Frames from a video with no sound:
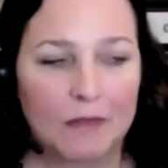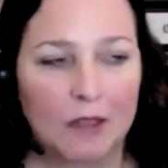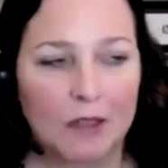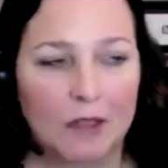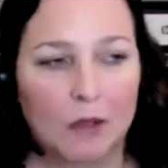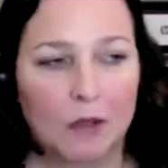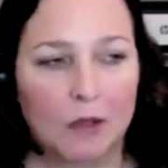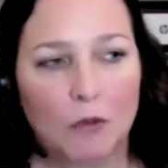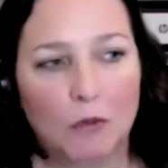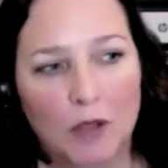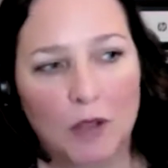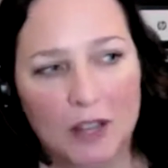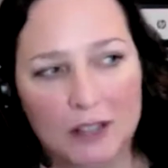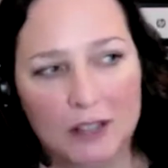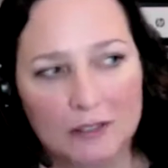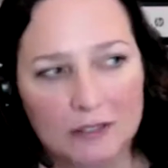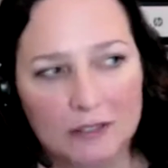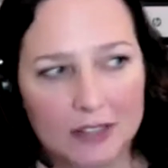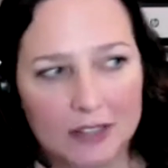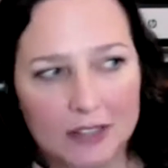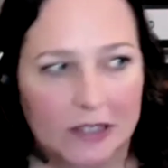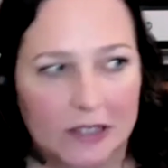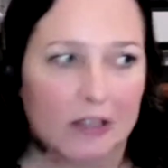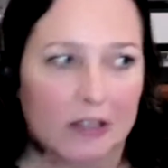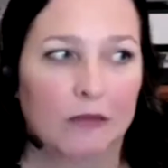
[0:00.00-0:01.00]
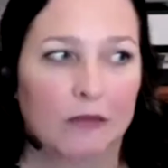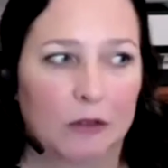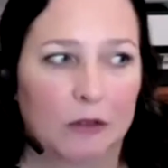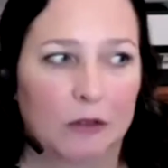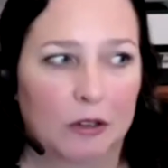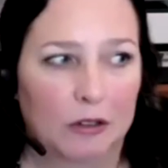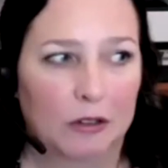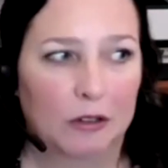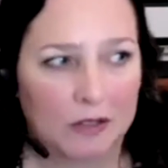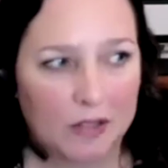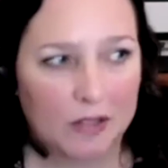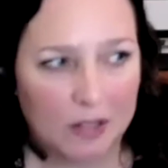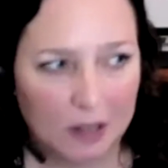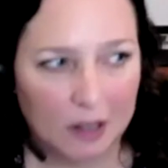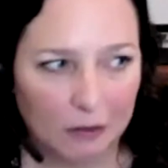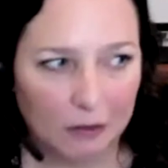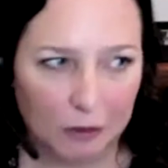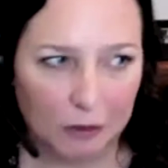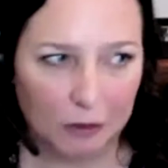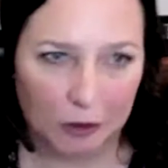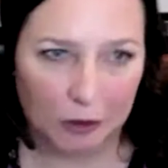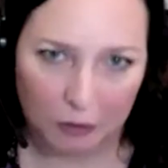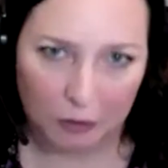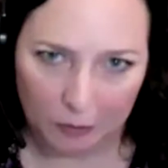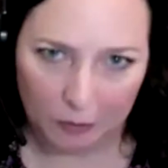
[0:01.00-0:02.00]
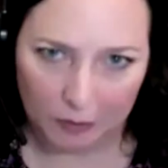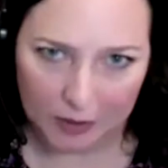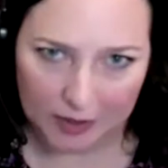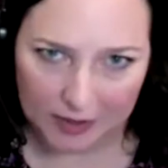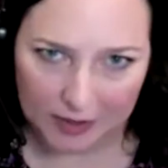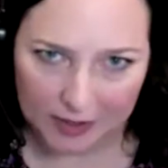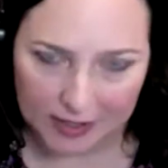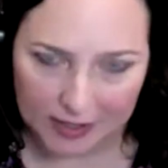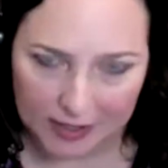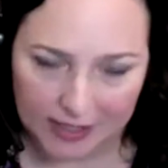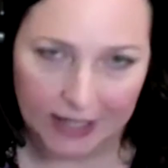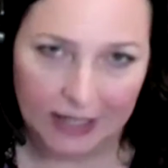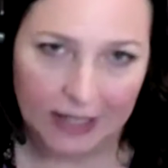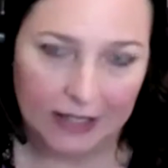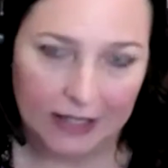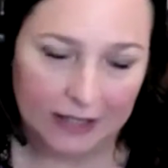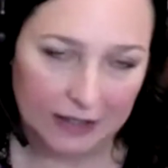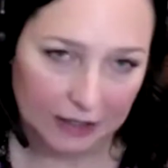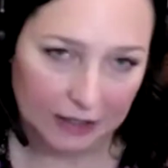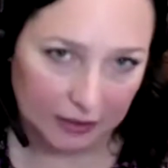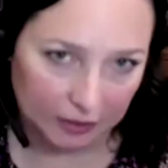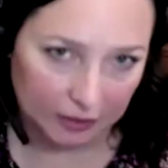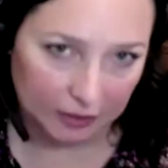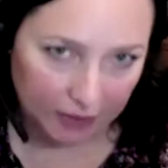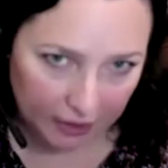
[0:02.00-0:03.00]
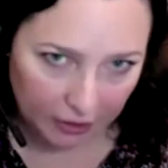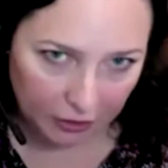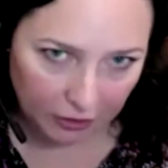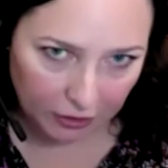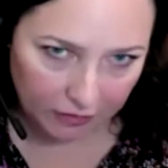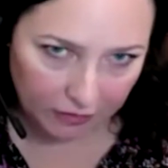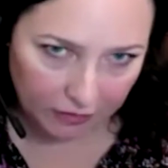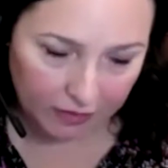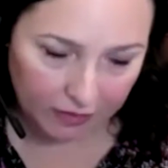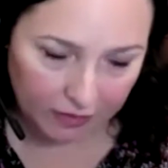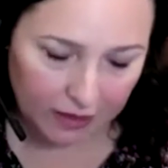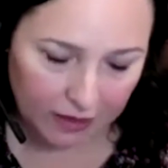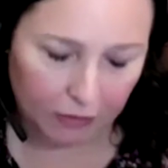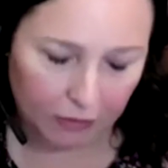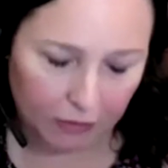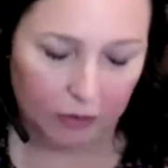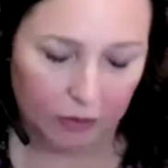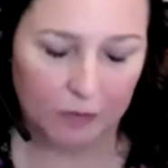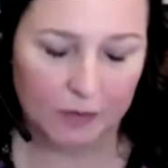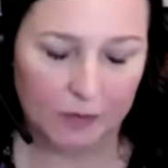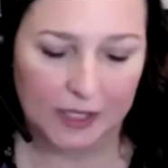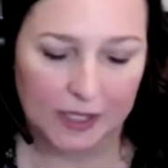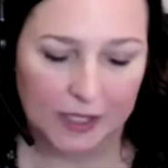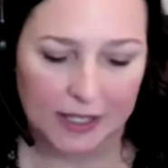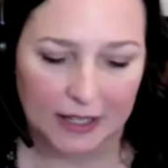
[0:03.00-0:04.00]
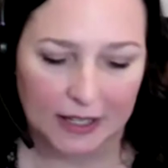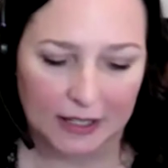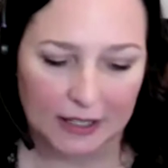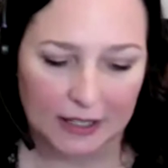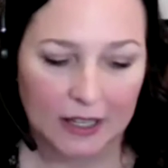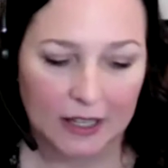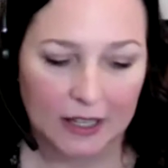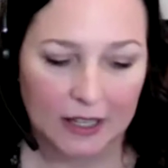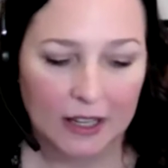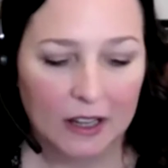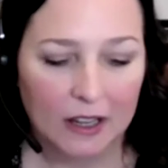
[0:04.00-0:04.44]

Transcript: Well, what if that software group instead, and the leader of that group said,